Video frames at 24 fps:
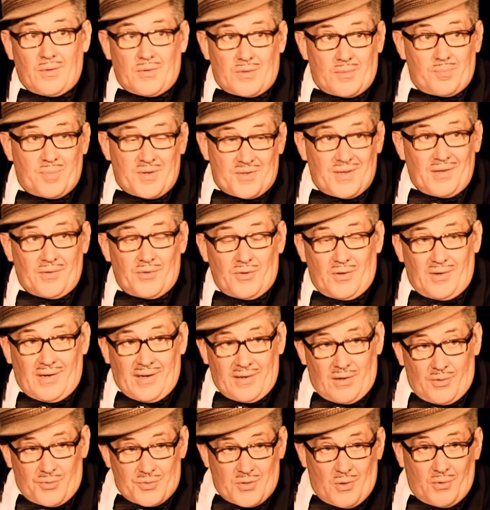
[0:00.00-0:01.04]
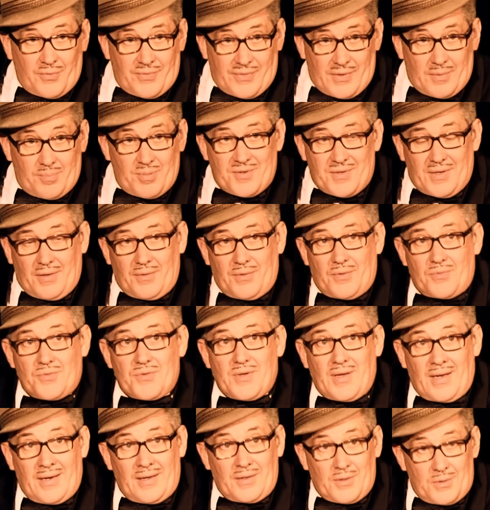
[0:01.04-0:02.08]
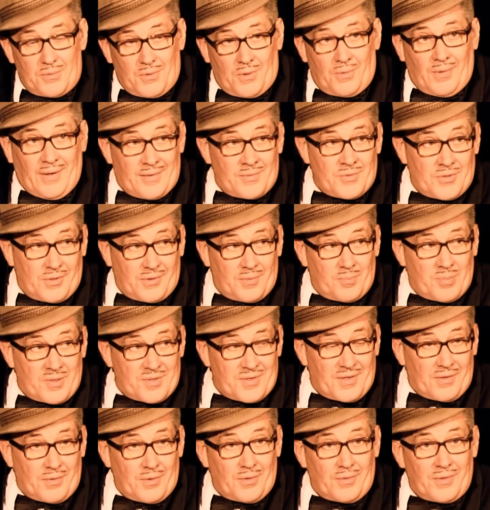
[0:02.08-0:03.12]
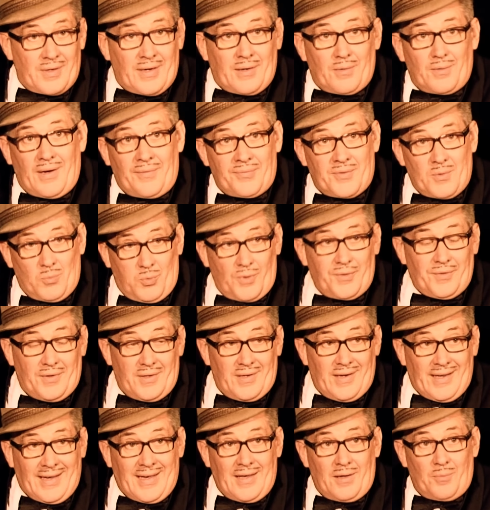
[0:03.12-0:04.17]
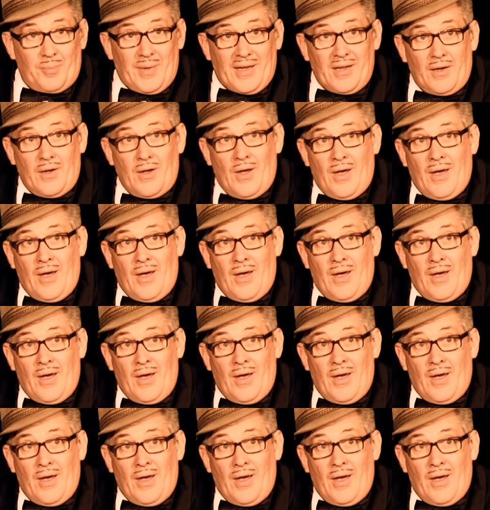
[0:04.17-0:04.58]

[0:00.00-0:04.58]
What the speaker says: Brazil nut, I got over the Brazil nuts, and I do quite enjoy the Brazil nut now, after one nearly killed me.